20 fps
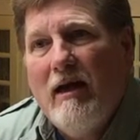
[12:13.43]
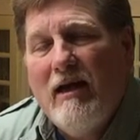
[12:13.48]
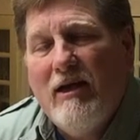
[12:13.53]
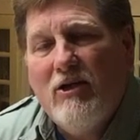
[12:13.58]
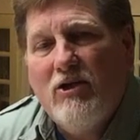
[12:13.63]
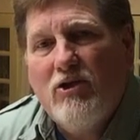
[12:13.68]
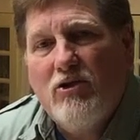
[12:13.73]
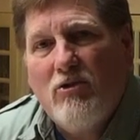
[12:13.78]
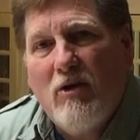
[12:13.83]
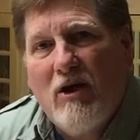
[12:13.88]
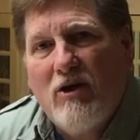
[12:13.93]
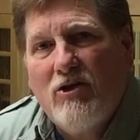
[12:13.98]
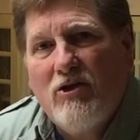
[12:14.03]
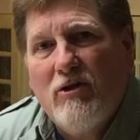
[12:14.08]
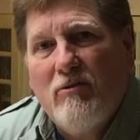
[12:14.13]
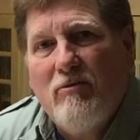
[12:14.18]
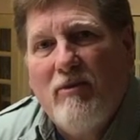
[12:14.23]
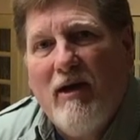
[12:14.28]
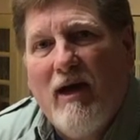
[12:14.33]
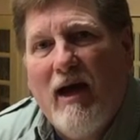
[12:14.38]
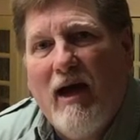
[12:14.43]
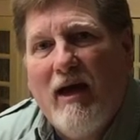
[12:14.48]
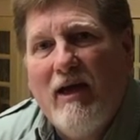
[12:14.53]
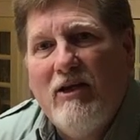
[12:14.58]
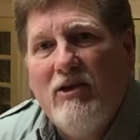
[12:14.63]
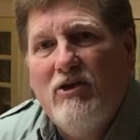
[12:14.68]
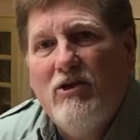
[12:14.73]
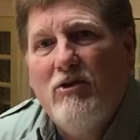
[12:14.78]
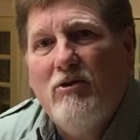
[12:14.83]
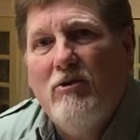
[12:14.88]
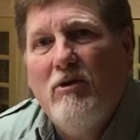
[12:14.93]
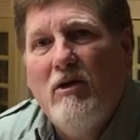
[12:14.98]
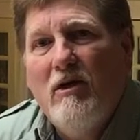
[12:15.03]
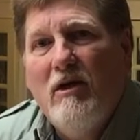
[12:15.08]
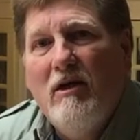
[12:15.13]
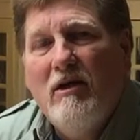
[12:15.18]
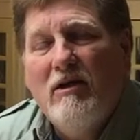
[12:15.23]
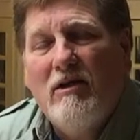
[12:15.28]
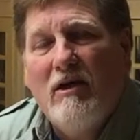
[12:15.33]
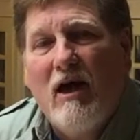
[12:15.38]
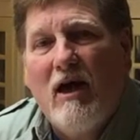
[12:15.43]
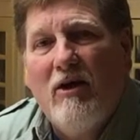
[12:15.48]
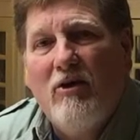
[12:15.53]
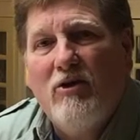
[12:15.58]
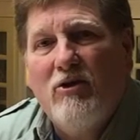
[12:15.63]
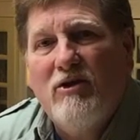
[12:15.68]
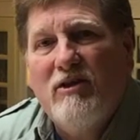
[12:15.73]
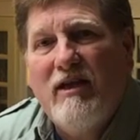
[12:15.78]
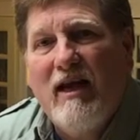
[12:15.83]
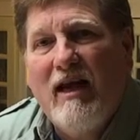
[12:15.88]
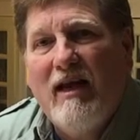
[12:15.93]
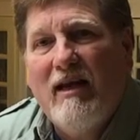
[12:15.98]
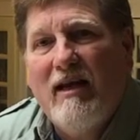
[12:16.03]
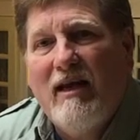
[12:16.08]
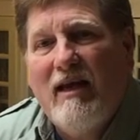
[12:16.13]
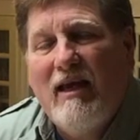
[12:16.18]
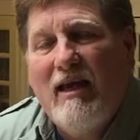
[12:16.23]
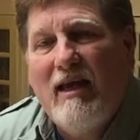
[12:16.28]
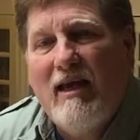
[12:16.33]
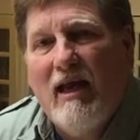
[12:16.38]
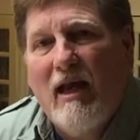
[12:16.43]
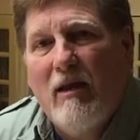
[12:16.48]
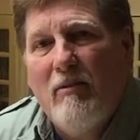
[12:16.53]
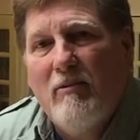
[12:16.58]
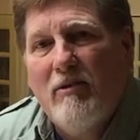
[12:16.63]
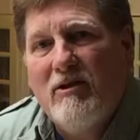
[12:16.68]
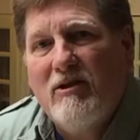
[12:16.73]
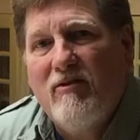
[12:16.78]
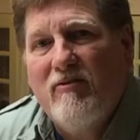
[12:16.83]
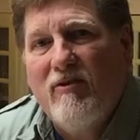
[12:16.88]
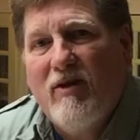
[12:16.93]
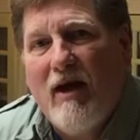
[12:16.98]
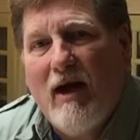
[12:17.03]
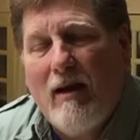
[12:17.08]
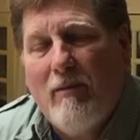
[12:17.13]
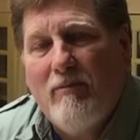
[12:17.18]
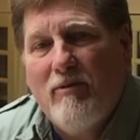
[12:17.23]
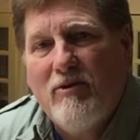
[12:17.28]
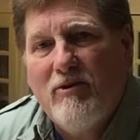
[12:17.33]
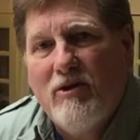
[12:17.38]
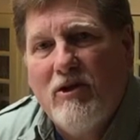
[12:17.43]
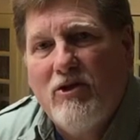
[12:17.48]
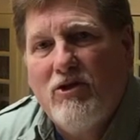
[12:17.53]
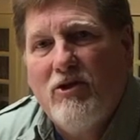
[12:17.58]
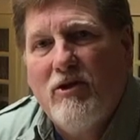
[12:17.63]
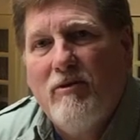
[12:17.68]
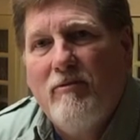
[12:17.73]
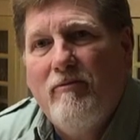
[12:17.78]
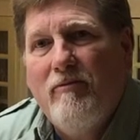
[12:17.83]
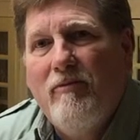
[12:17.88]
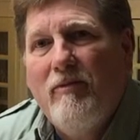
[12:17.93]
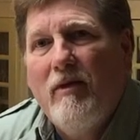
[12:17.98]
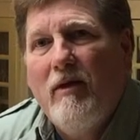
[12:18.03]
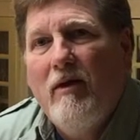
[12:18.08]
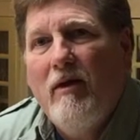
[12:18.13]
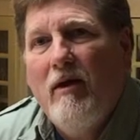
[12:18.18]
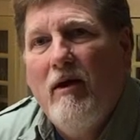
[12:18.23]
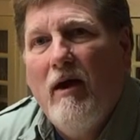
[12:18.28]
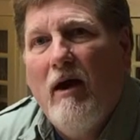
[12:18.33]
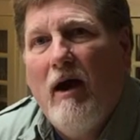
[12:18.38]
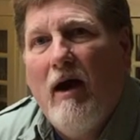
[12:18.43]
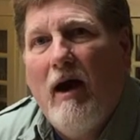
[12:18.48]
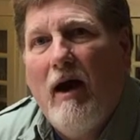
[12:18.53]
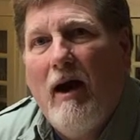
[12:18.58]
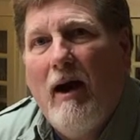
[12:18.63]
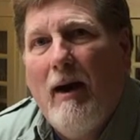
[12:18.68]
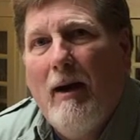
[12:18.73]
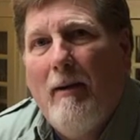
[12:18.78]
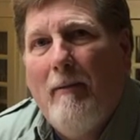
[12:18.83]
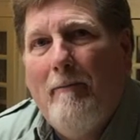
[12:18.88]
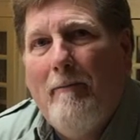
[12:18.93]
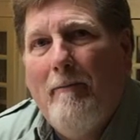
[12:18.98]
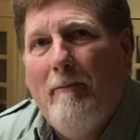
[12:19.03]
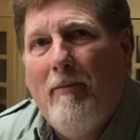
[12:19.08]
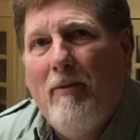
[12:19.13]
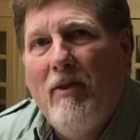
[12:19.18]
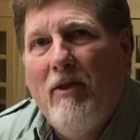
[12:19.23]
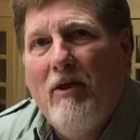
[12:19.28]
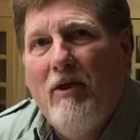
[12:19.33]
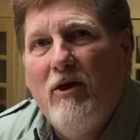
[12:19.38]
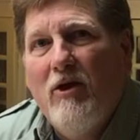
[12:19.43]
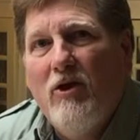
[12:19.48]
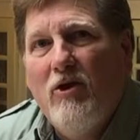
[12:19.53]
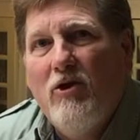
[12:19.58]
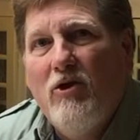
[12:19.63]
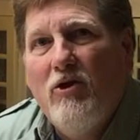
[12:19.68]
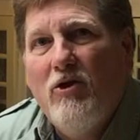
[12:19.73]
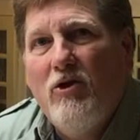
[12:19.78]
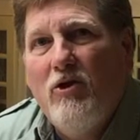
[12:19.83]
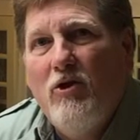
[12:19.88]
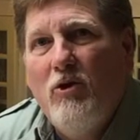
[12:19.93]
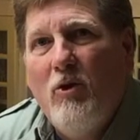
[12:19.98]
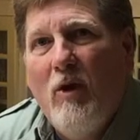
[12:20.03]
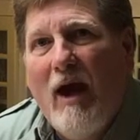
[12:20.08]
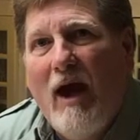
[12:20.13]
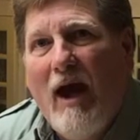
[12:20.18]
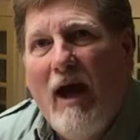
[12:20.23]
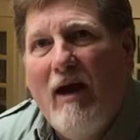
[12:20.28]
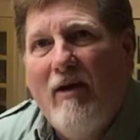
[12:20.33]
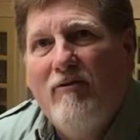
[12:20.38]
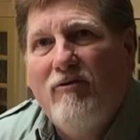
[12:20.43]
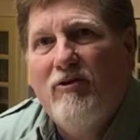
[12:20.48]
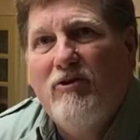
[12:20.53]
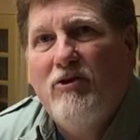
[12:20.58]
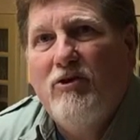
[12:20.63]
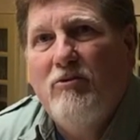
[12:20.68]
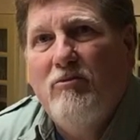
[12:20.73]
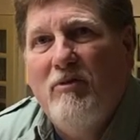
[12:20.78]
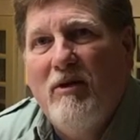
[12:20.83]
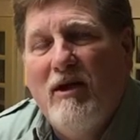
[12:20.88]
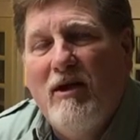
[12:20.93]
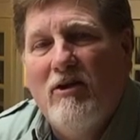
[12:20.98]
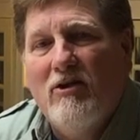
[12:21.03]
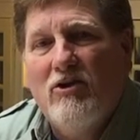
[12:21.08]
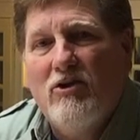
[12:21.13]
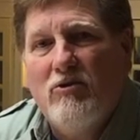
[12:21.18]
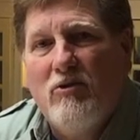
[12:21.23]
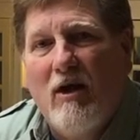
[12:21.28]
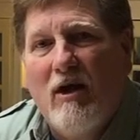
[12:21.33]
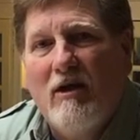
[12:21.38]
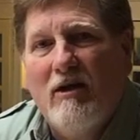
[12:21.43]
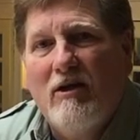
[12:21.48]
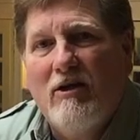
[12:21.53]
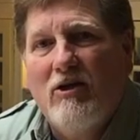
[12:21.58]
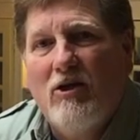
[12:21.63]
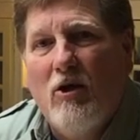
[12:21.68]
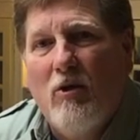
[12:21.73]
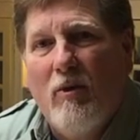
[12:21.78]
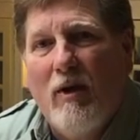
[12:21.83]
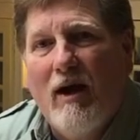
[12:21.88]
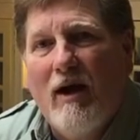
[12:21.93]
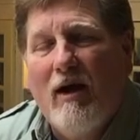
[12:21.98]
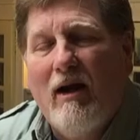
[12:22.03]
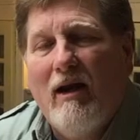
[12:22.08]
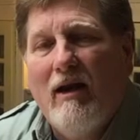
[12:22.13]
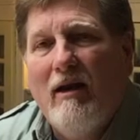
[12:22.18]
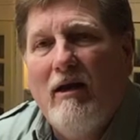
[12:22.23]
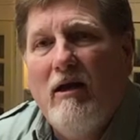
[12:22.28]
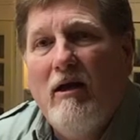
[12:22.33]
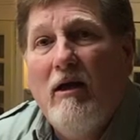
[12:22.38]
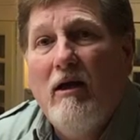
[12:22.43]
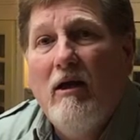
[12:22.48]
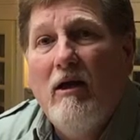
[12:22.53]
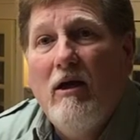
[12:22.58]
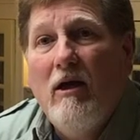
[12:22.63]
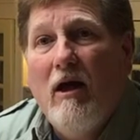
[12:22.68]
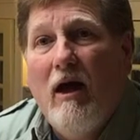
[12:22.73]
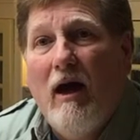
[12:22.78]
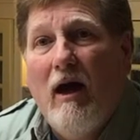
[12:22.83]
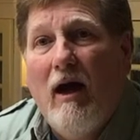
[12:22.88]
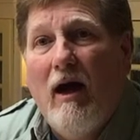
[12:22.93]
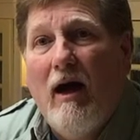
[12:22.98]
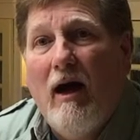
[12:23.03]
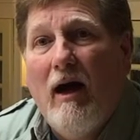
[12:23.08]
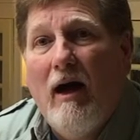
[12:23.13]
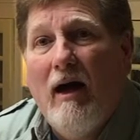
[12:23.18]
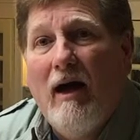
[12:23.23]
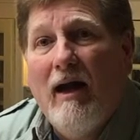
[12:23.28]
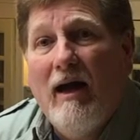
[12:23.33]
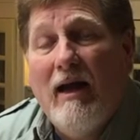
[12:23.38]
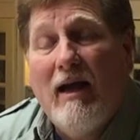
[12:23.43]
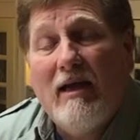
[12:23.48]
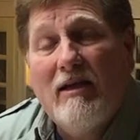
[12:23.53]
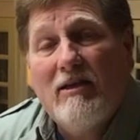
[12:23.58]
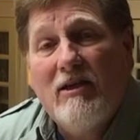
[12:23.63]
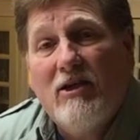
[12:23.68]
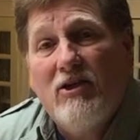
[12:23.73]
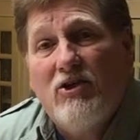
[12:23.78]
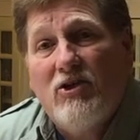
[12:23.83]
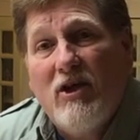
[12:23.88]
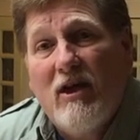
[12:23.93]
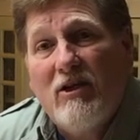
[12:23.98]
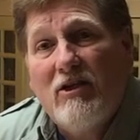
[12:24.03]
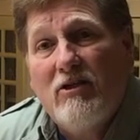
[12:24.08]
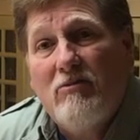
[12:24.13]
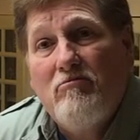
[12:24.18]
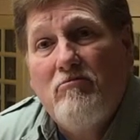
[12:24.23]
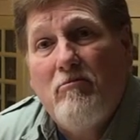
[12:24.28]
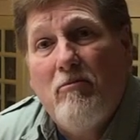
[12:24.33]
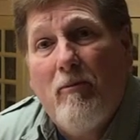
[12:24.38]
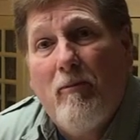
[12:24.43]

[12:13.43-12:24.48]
instruction behind you to understand the key elements of composition. Um, you have to be instructed correctly. Uh, and I suggest